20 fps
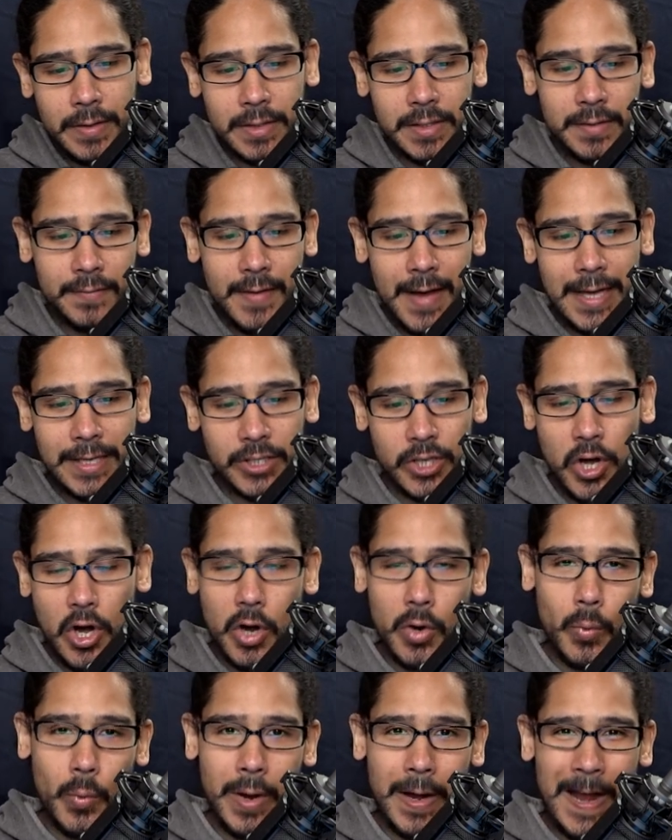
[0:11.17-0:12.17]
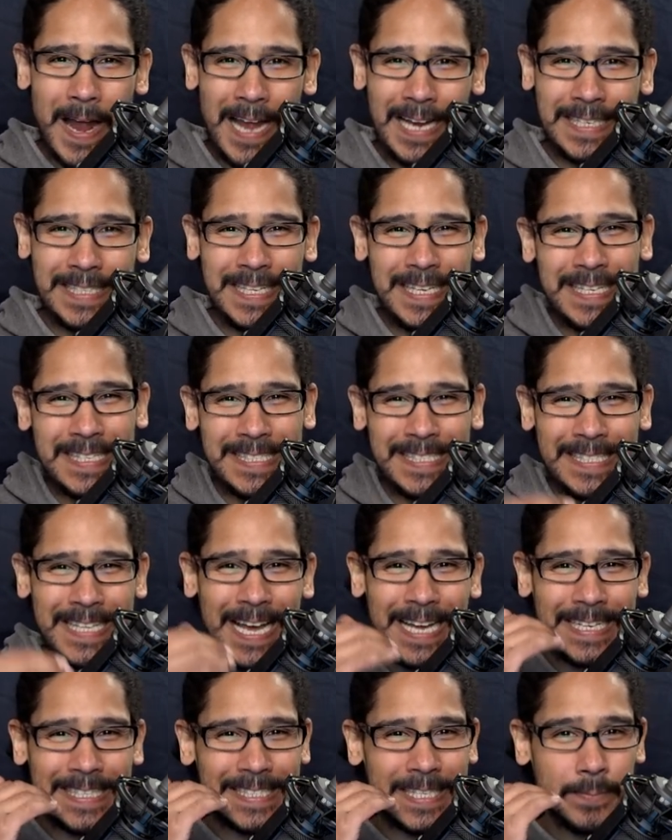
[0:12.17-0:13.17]
the device hardware ID is
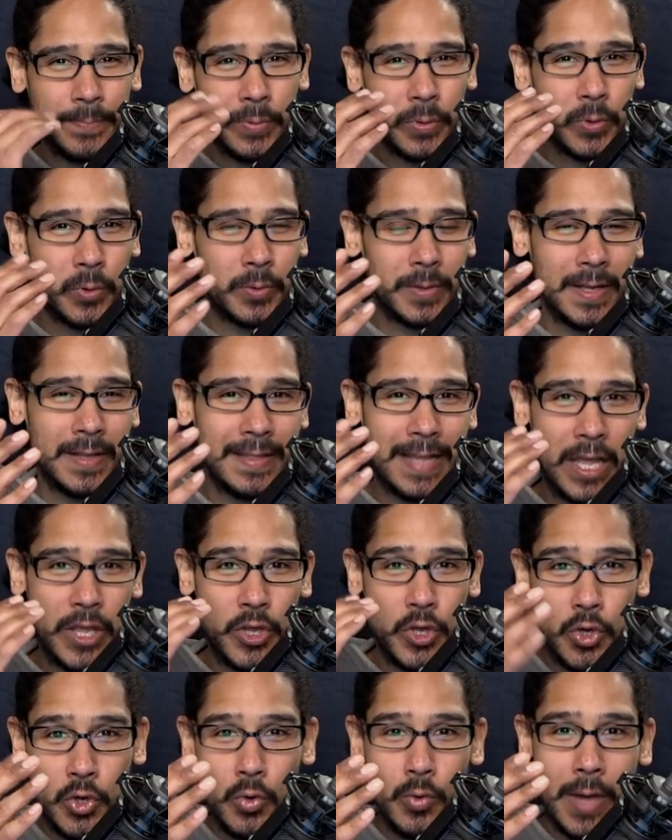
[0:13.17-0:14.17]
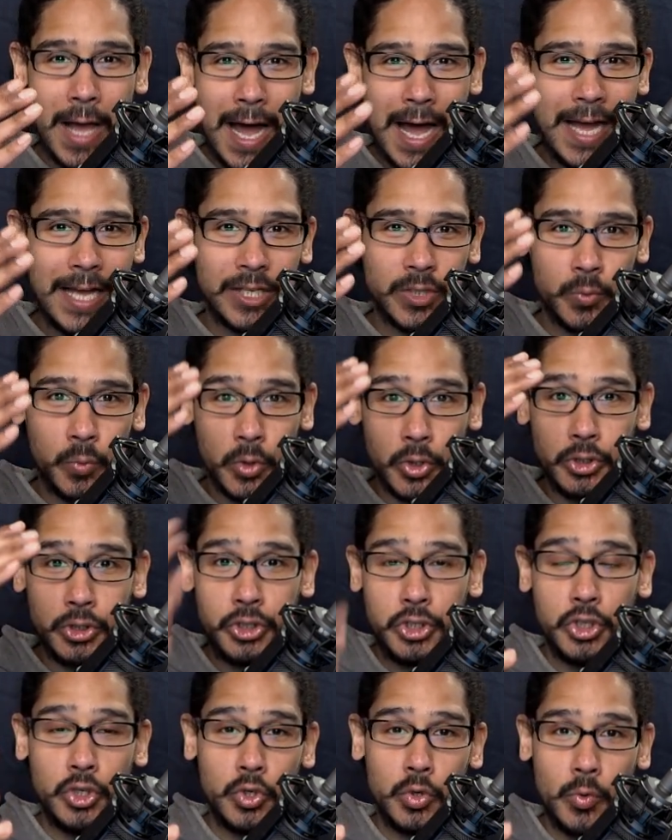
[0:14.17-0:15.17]
not a typical thing that you guys will
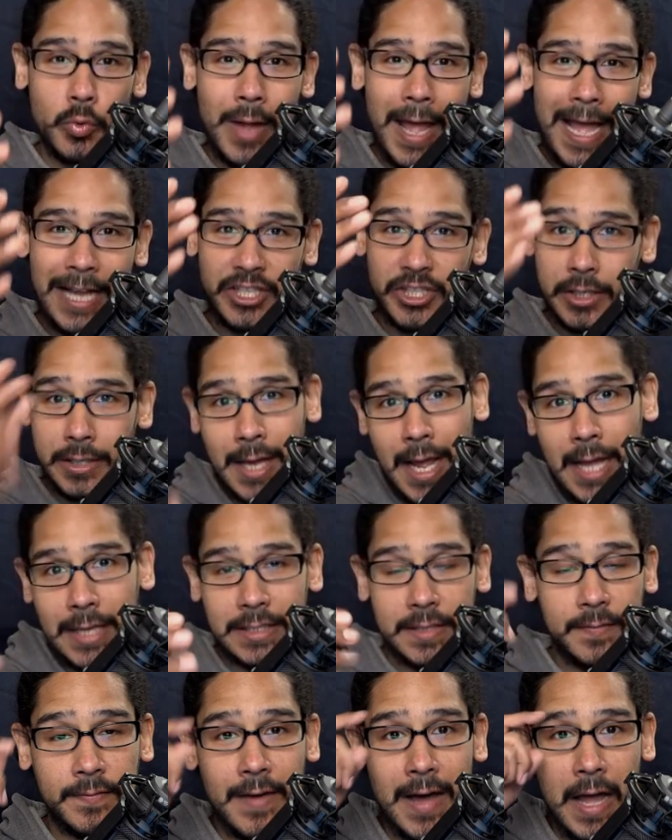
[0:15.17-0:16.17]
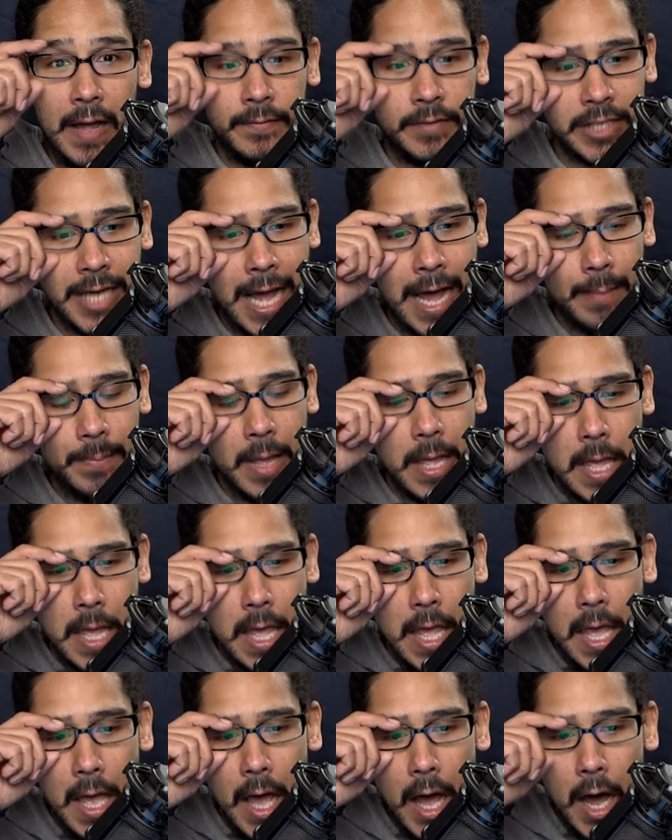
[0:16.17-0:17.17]
do at your nine to five job.
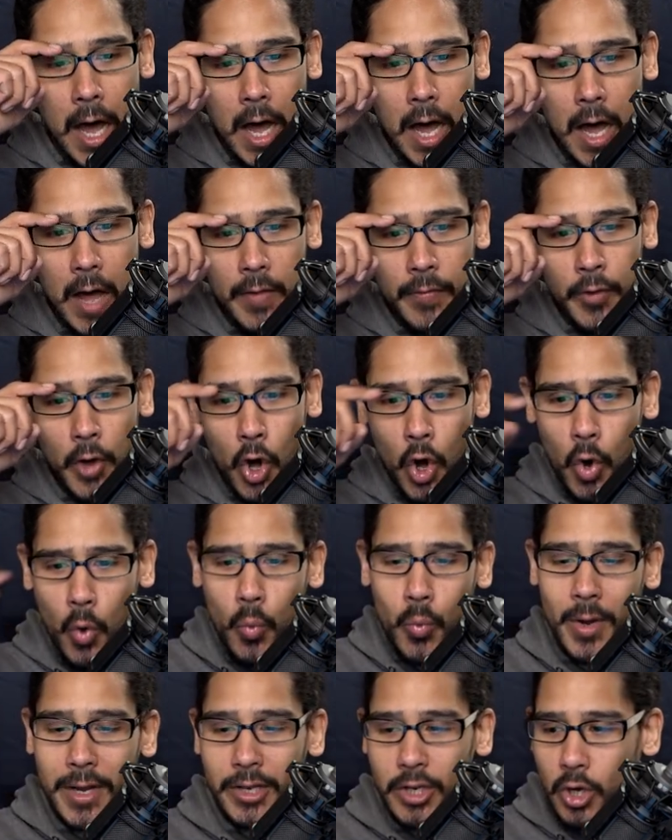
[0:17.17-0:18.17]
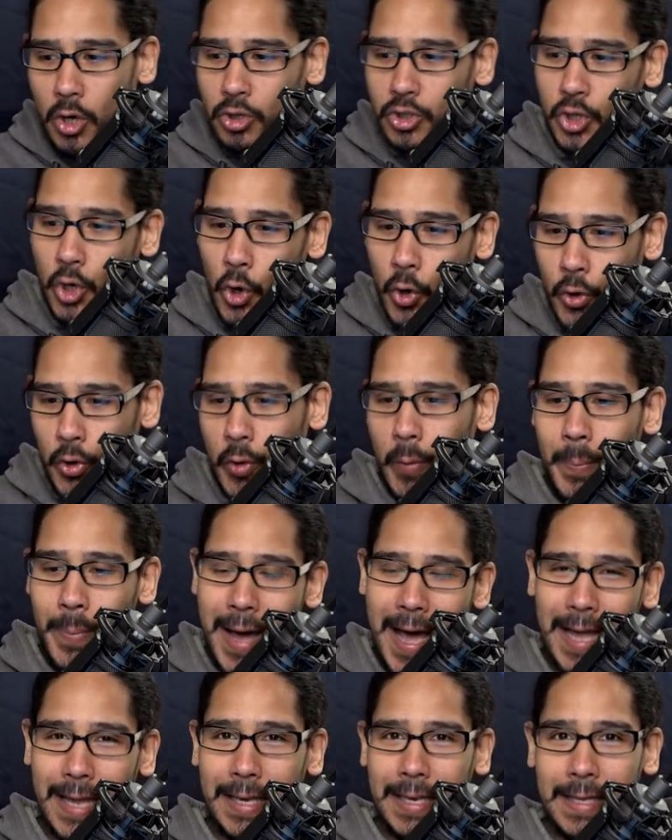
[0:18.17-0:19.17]
Uh, the whole Windows
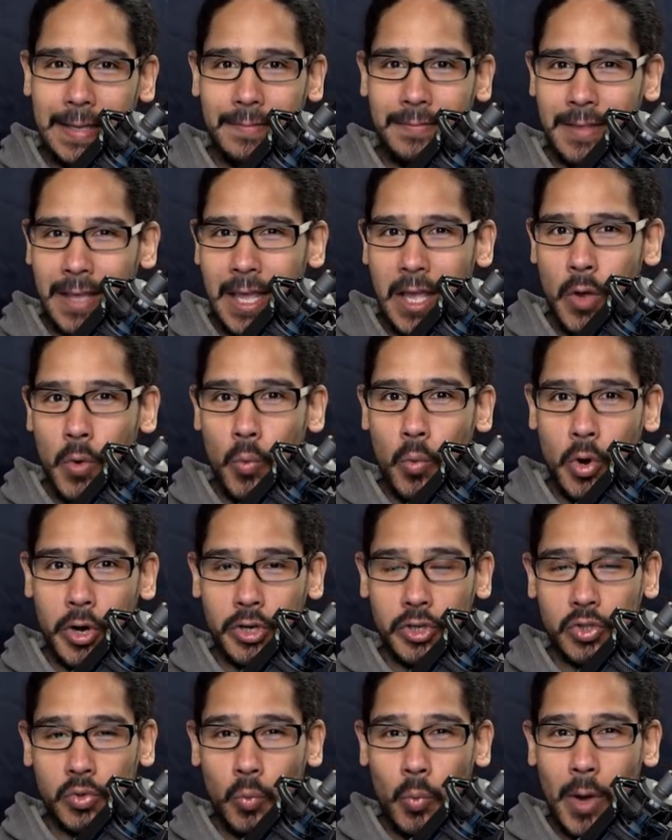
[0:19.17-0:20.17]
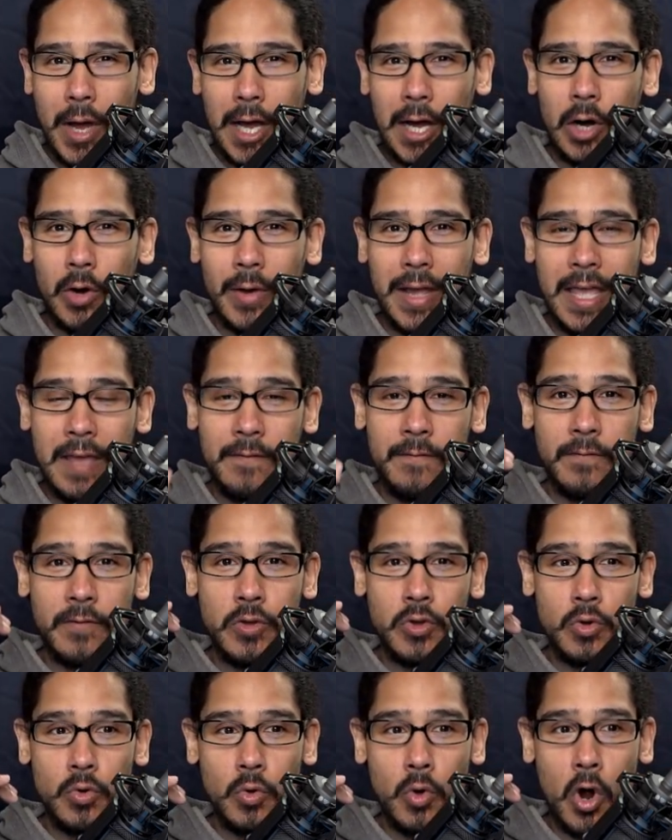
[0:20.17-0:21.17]
Autopilot thing works well if
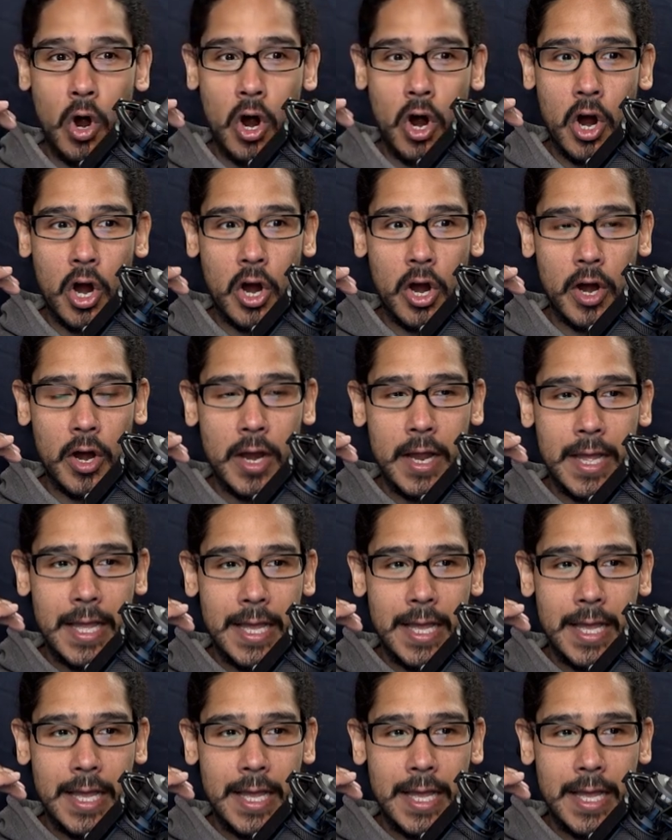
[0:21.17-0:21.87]
you are